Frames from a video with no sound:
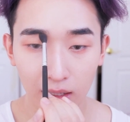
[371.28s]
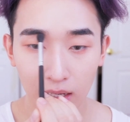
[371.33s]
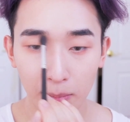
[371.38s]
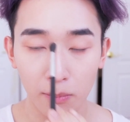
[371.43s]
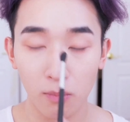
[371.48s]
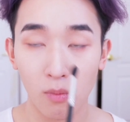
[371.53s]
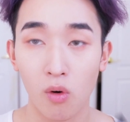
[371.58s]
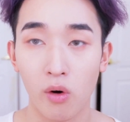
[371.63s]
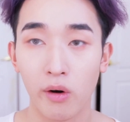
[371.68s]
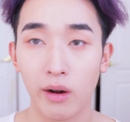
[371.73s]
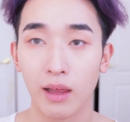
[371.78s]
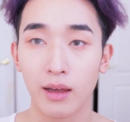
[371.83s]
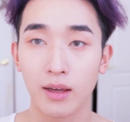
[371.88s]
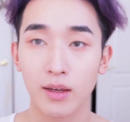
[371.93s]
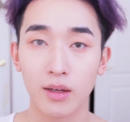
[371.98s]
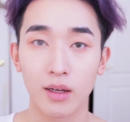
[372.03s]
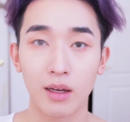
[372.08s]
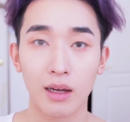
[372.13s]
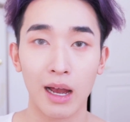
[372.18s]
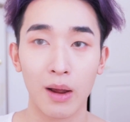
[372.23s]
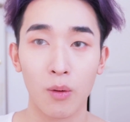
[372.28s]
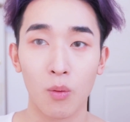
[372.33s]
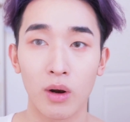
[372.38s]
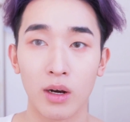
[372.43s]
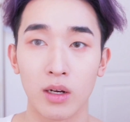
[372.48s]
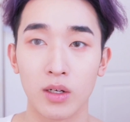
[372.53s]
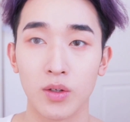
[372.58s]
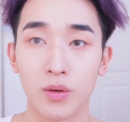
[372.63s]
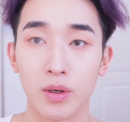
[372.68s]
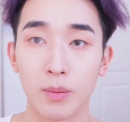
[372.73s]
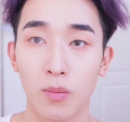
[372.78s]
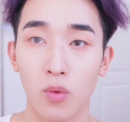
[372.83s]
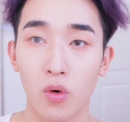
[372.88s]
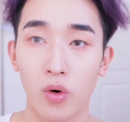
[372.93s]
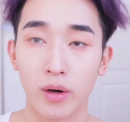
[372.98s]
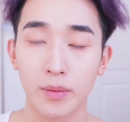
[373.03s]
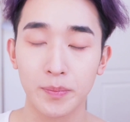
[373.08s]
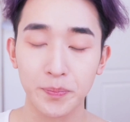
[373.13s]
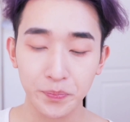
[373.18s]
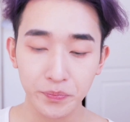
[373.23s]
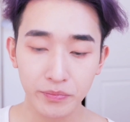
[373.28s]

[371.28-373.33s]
more like, I want to do it more.